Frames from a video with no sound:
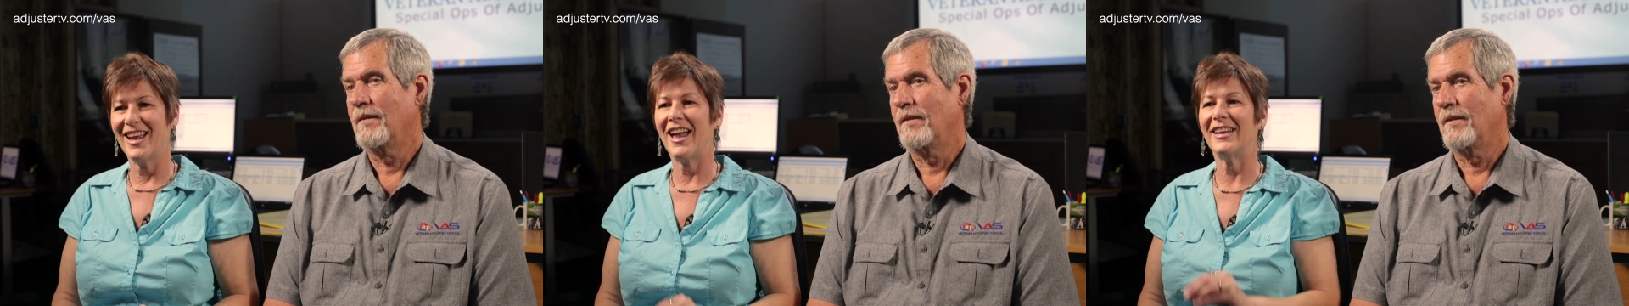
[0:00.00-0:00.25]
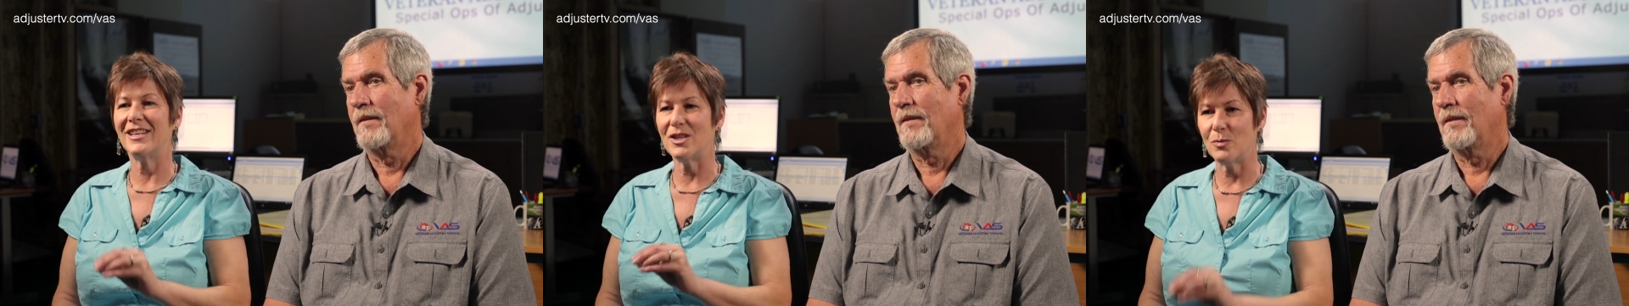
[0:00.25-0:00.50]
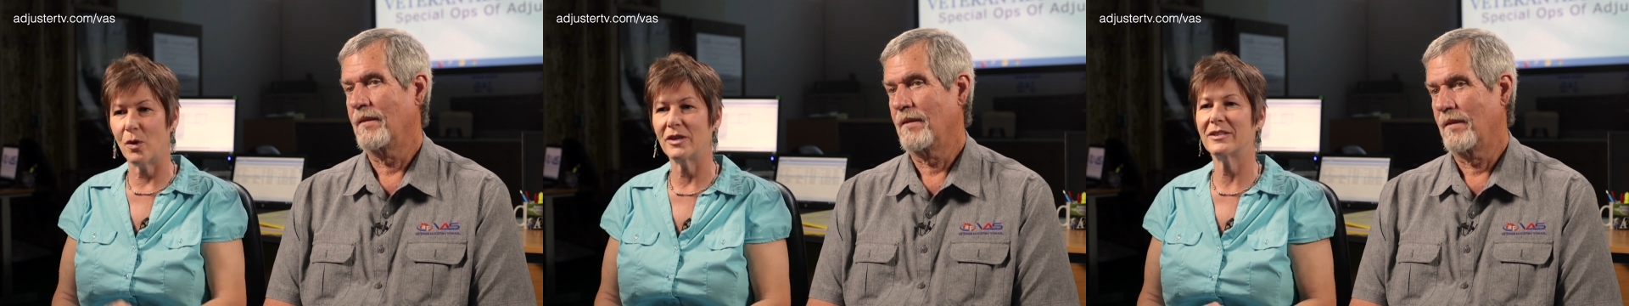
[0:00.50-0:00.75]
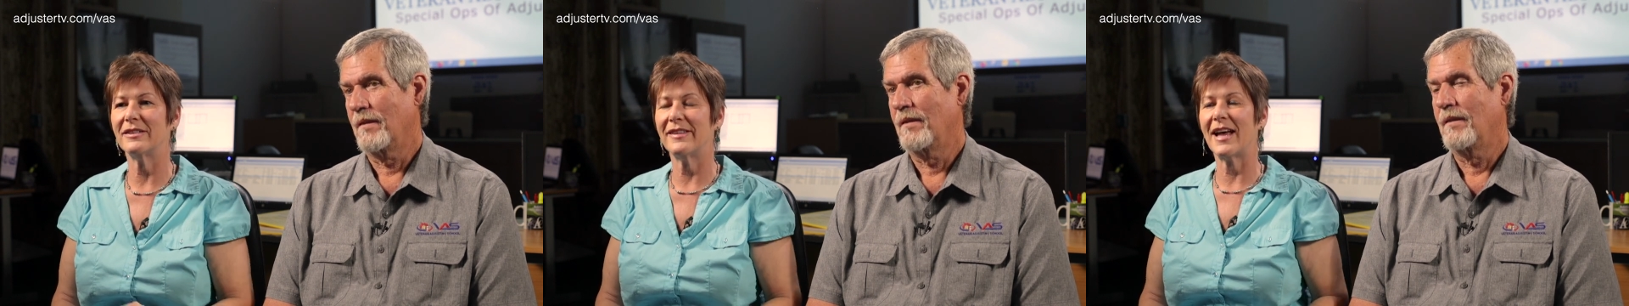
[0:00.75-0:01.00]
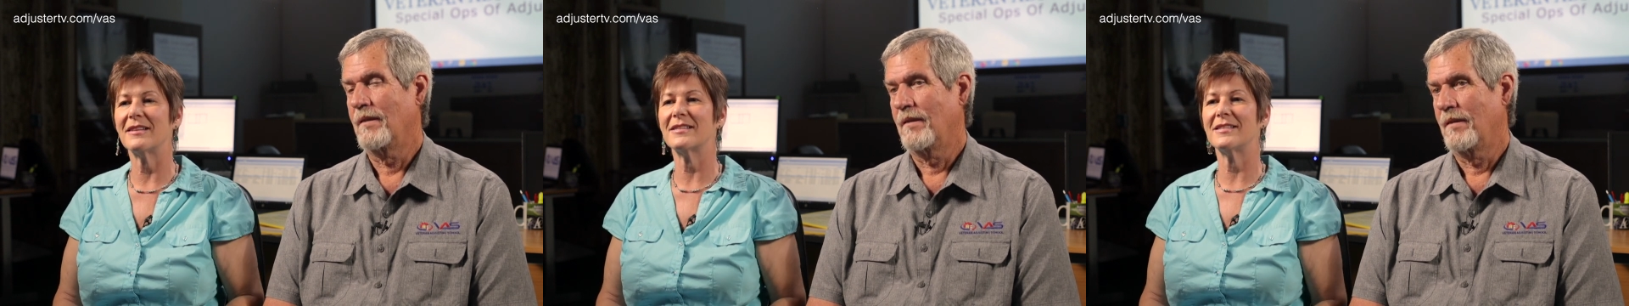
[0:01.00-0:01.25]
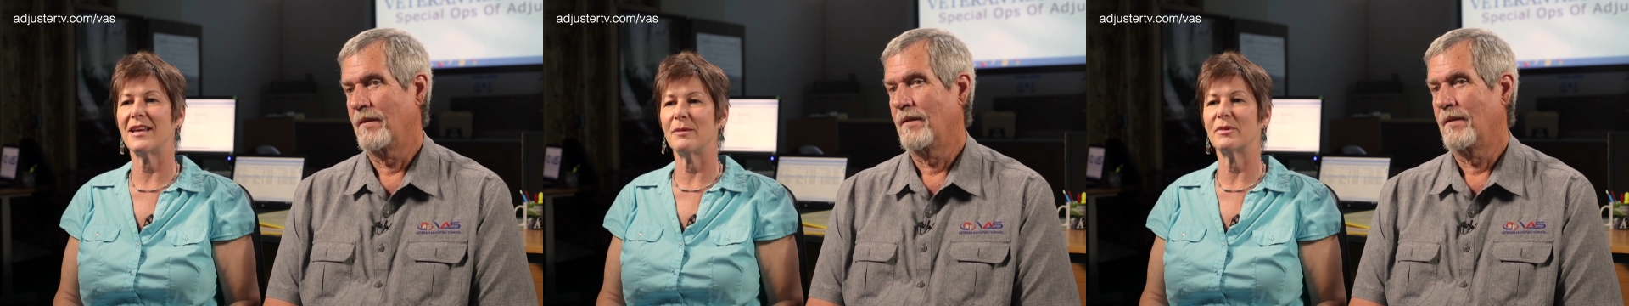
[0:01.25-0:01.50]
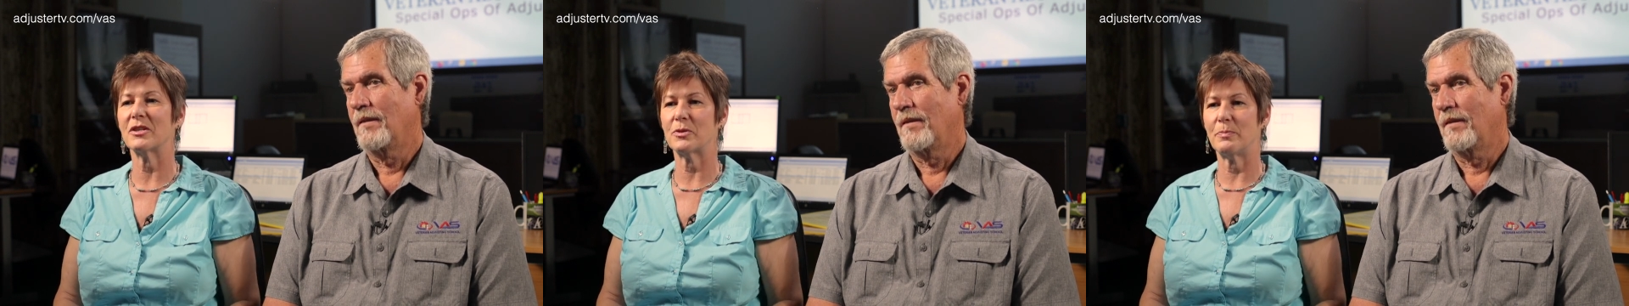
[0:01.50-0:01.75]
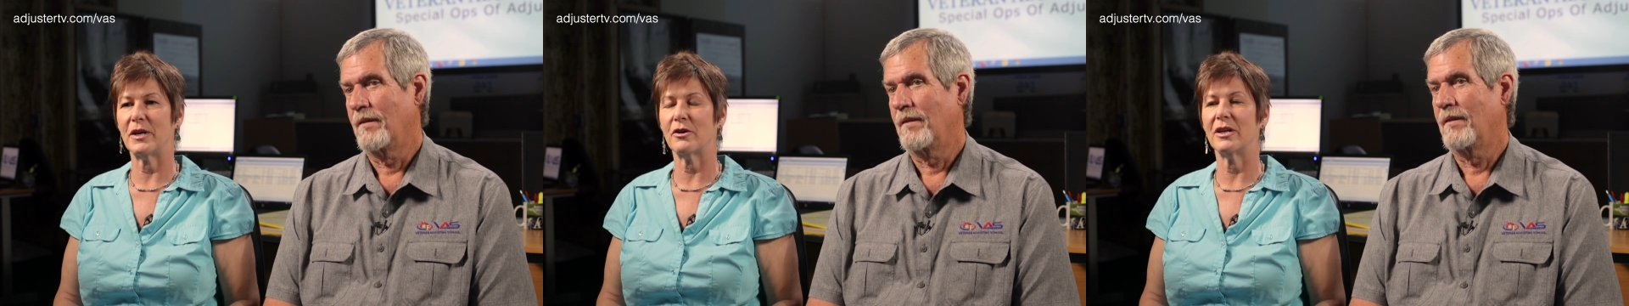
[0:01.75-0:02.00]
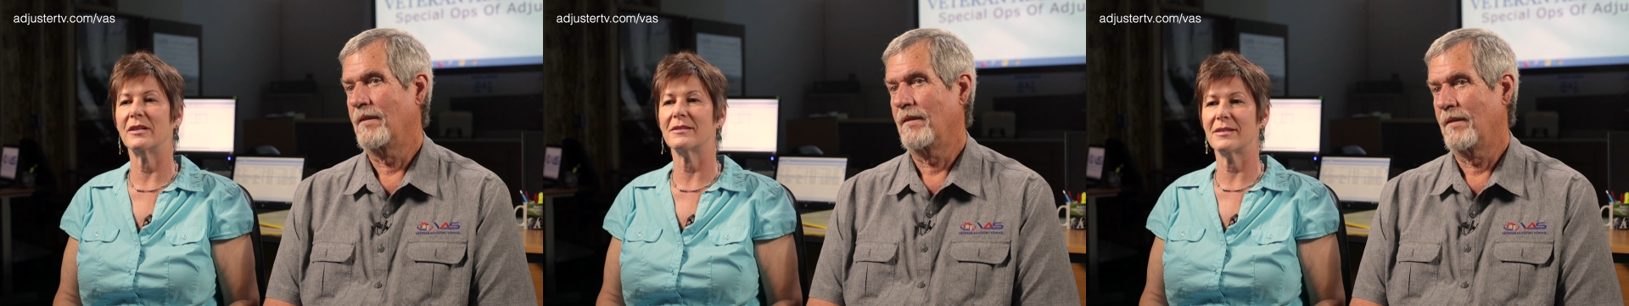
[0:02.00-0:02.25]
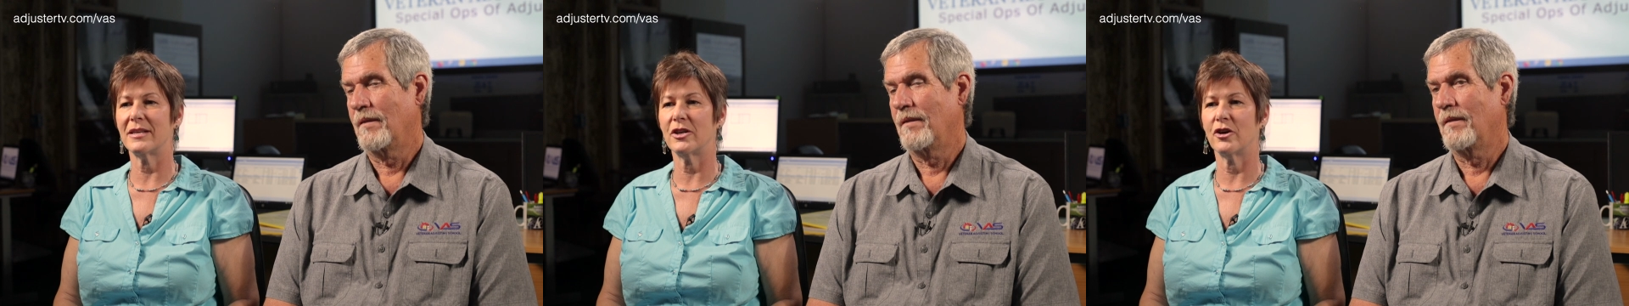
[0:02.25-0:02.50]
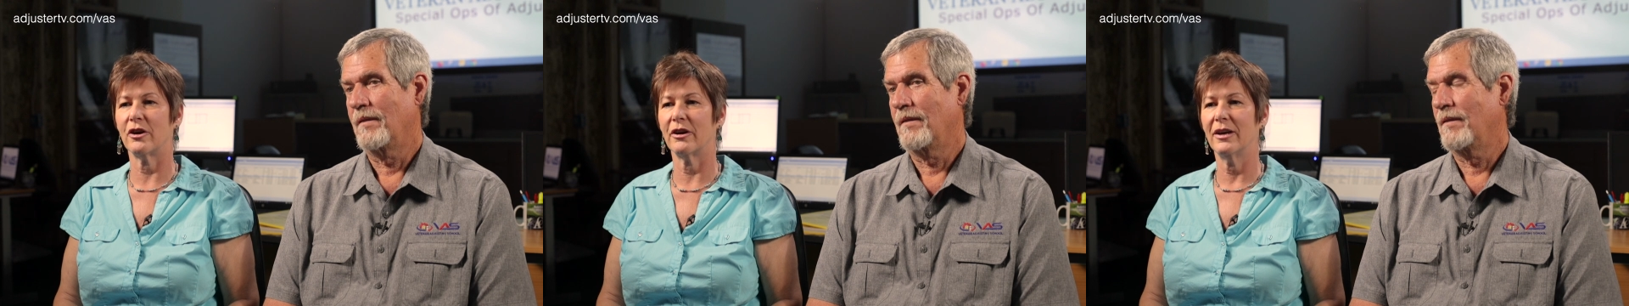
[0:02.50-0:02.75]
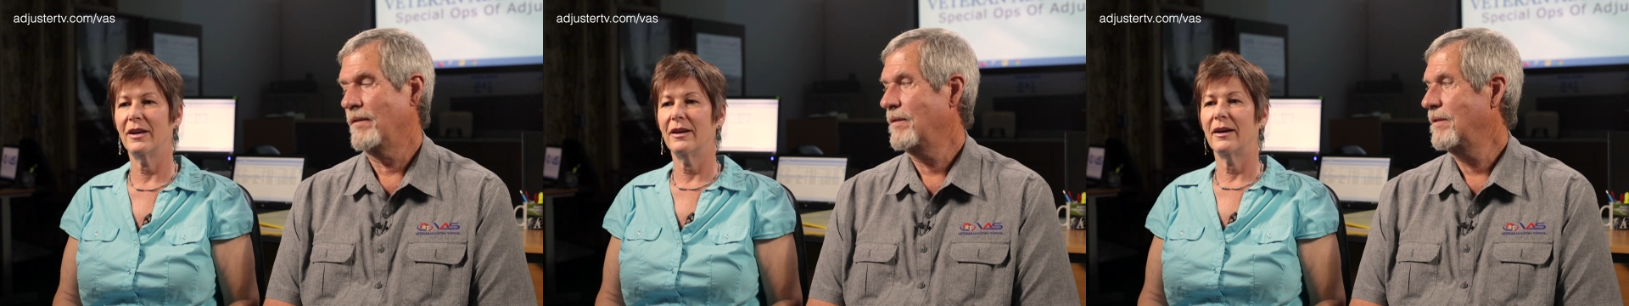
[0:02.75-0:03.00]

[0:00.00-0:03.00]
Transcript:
Speaker 1: and he wanted that same experience here.